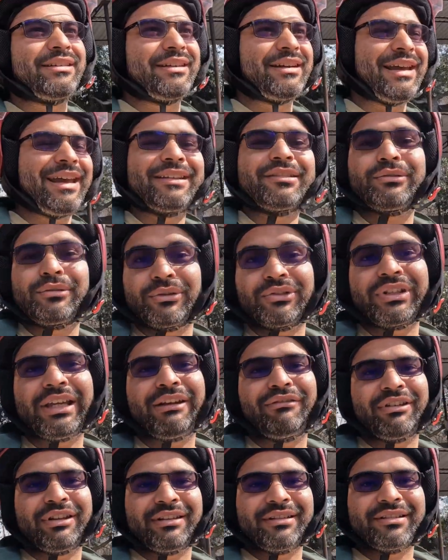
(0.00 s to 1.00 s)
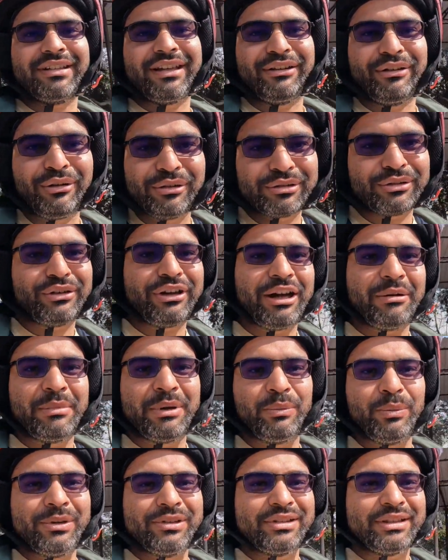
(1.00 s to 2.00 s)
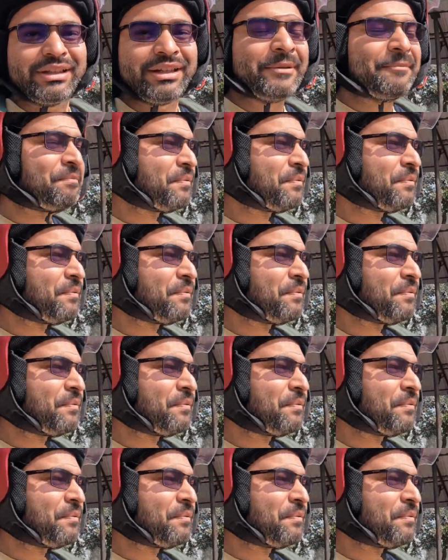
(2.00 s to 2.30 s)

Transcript: the guests who stay with us can also come and visit.